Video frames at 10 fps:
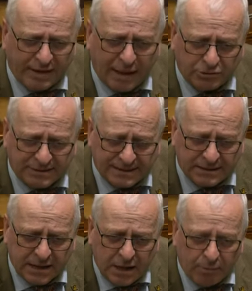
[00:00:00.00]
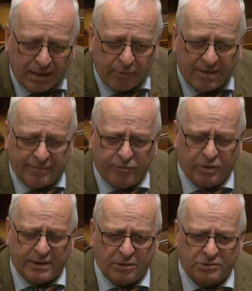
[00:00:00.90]
the housing list. We already have
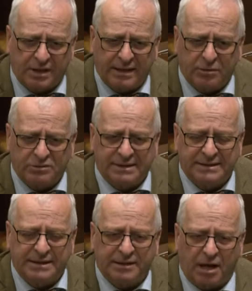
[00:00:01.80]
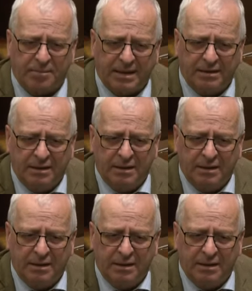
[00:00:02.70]
4,000 on the housing list in Clonmel,